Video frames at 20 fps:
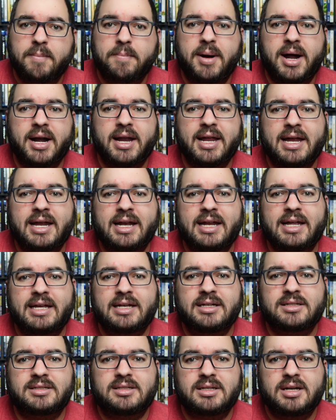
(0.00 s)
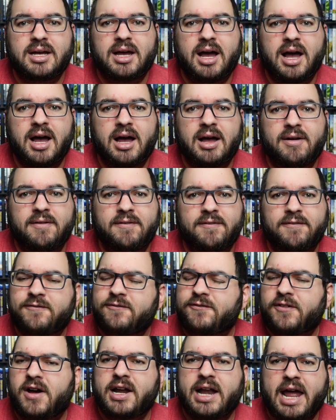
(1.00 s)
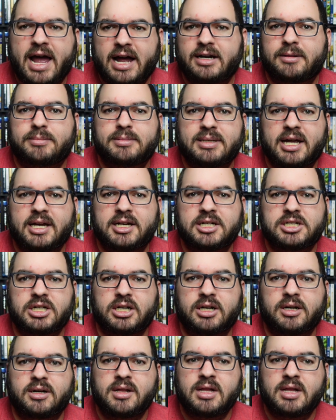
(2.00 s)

but it is a fun adaptation.